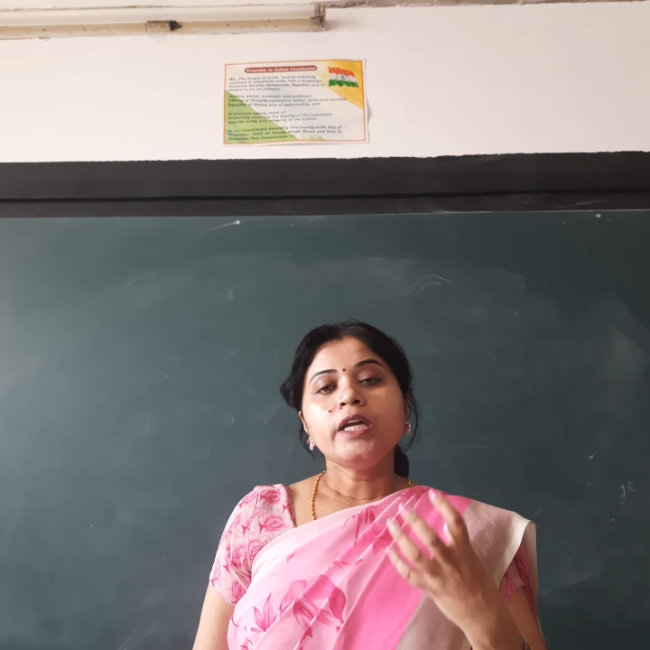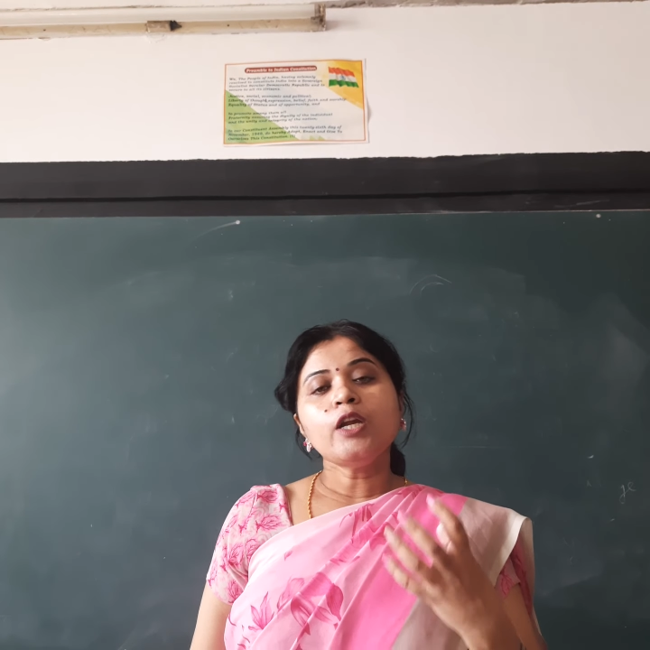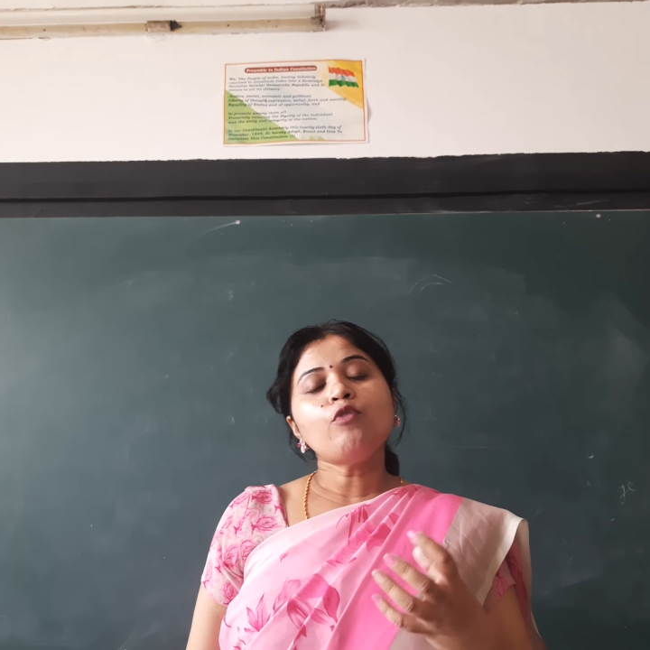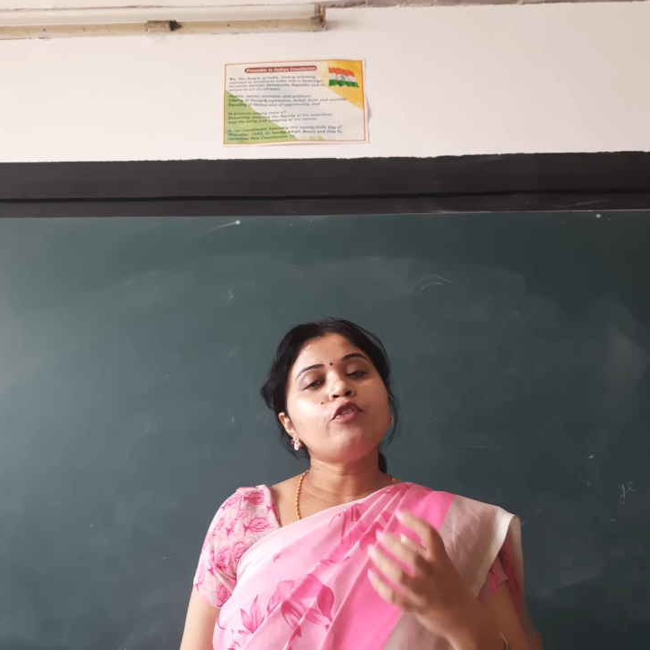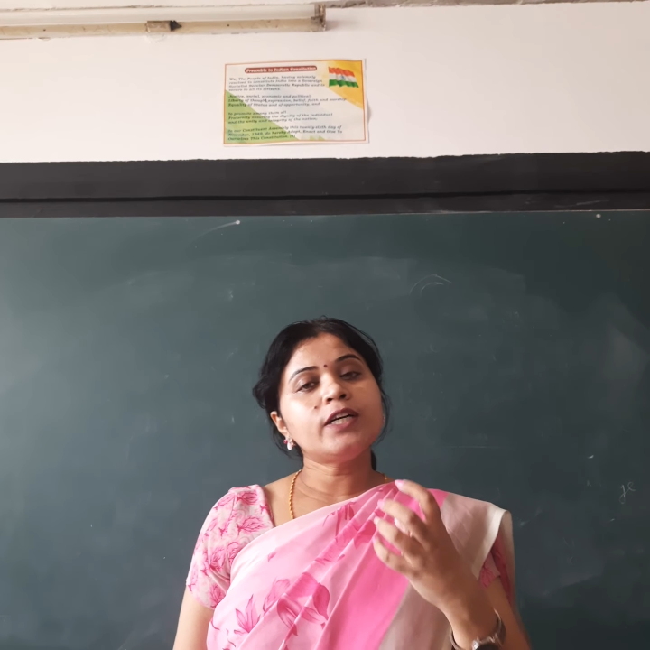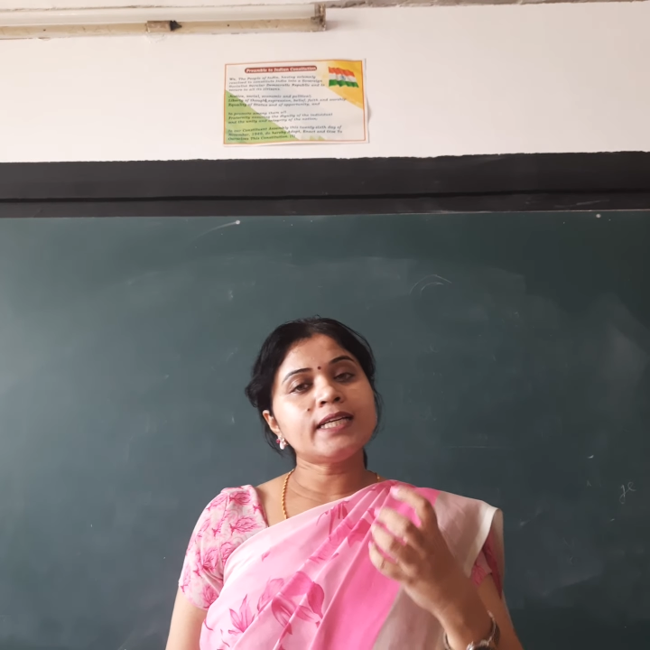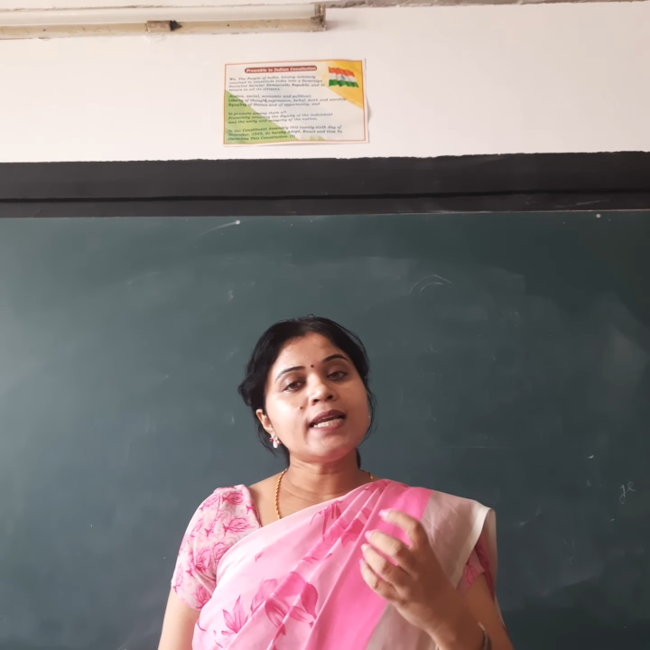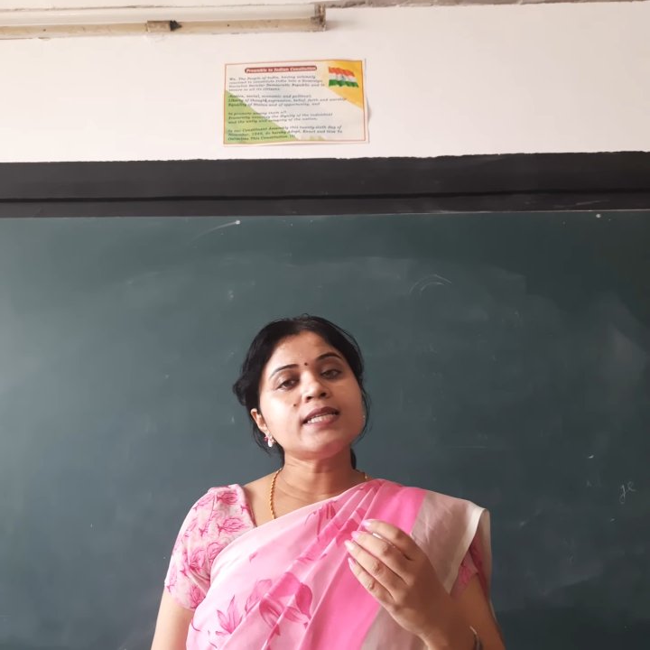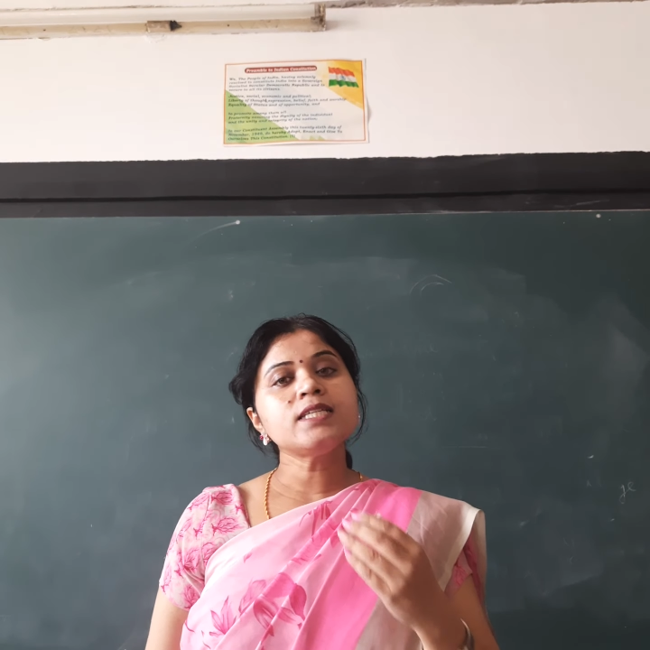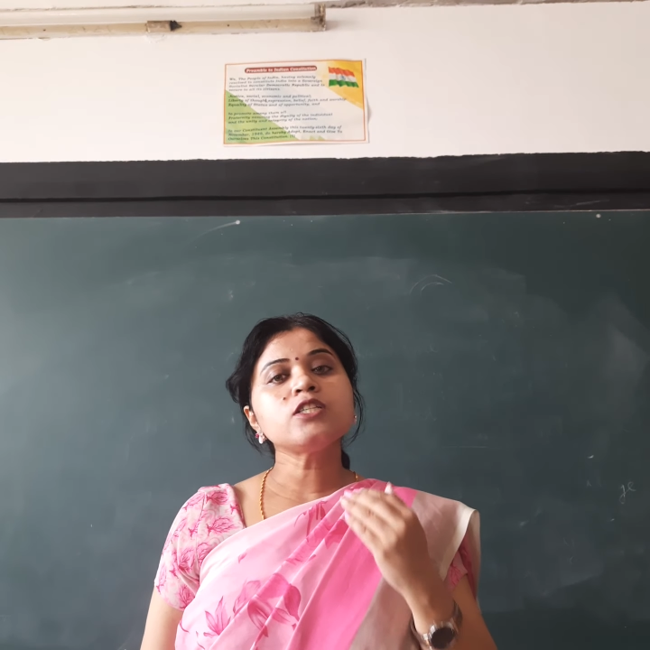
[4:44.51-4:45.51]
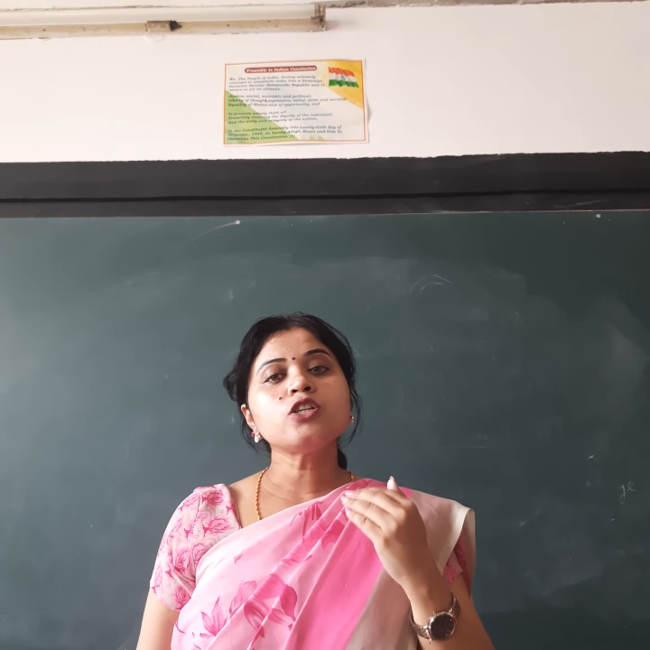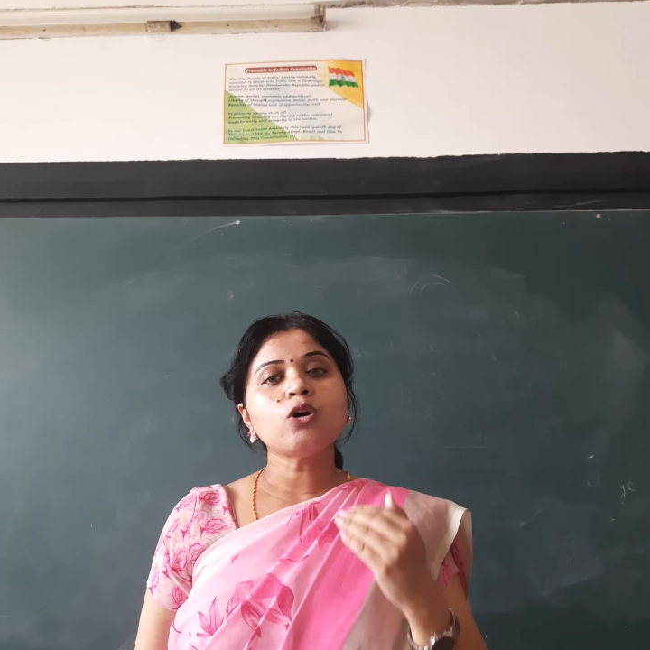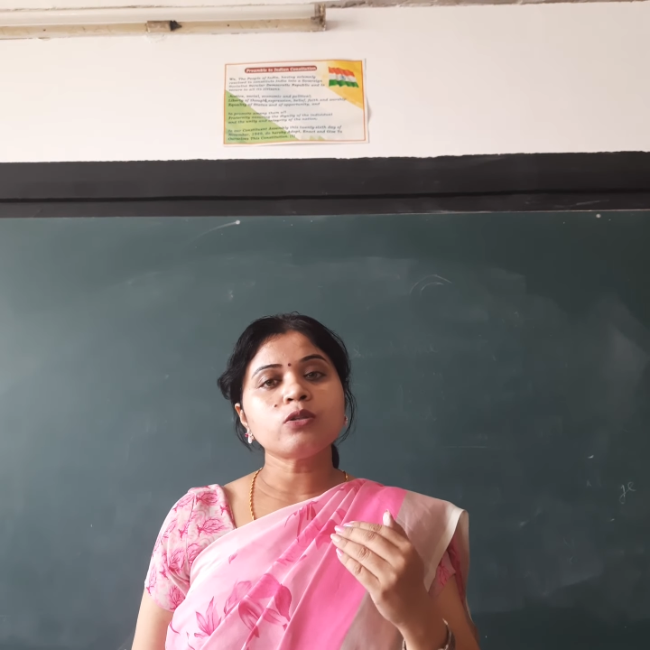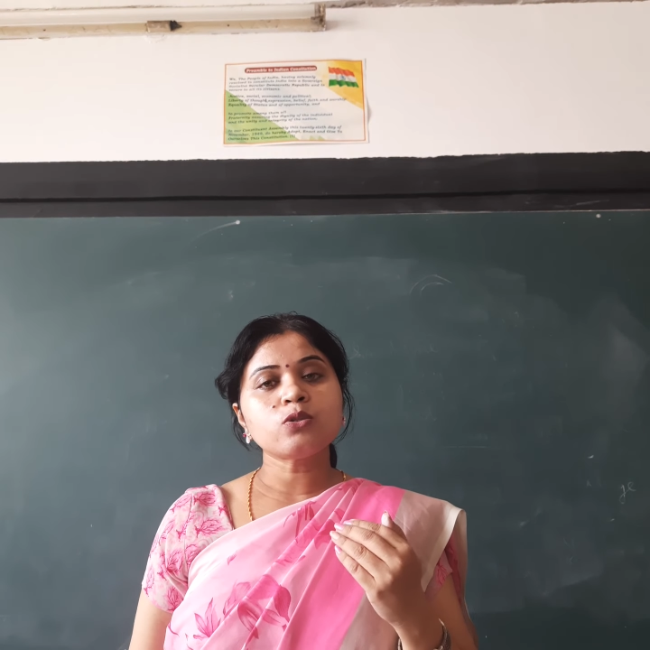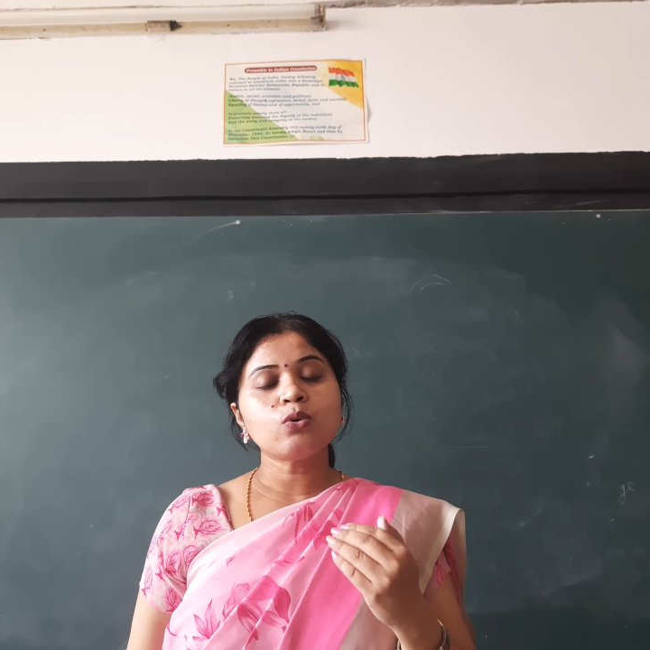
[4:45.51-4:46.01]
Now fertilization
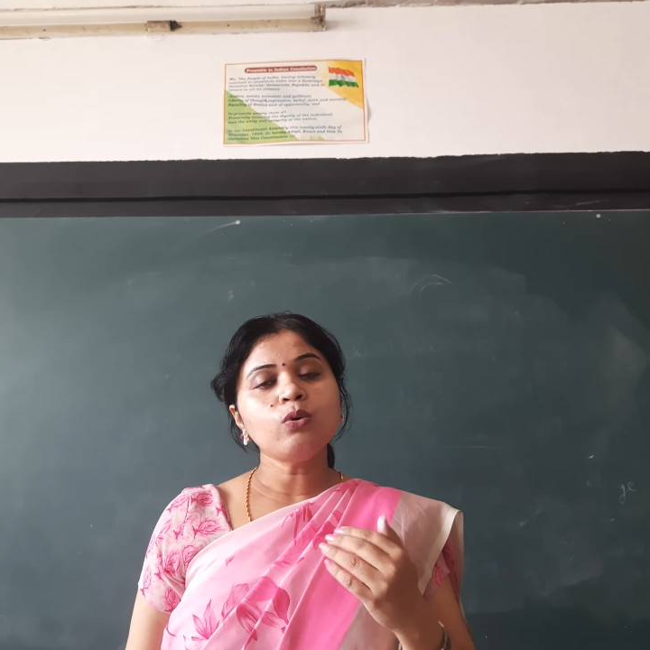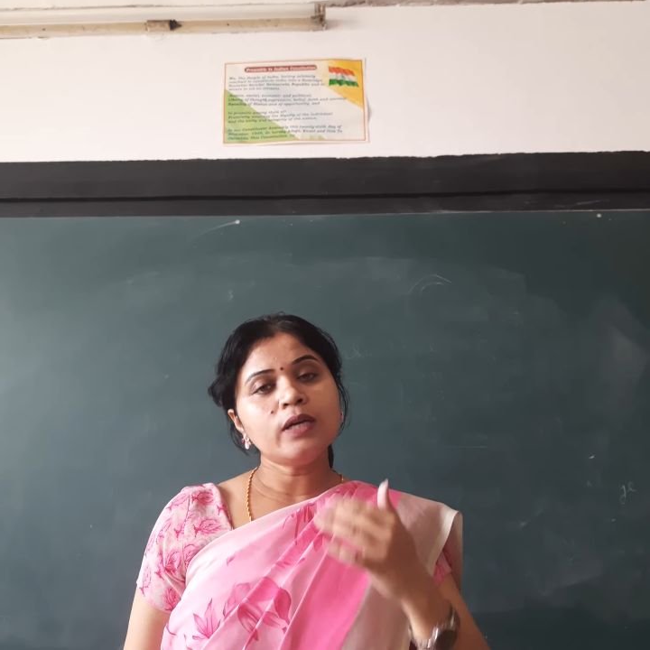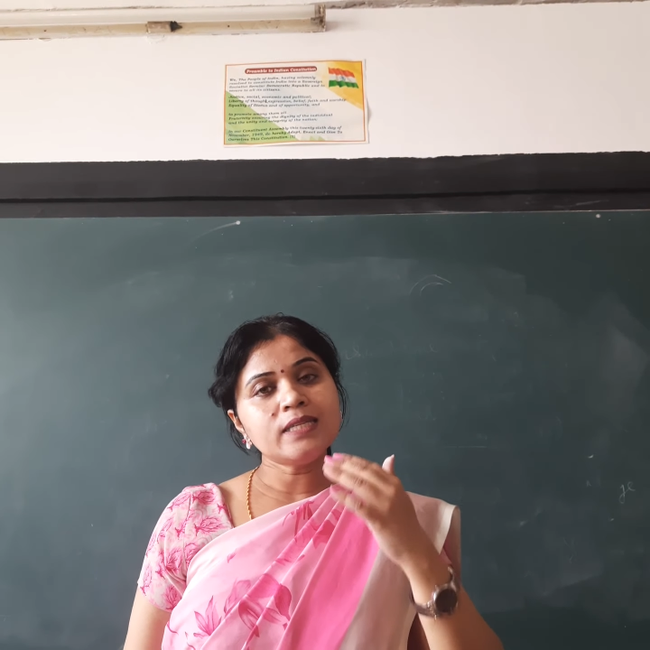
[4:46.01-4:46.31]
also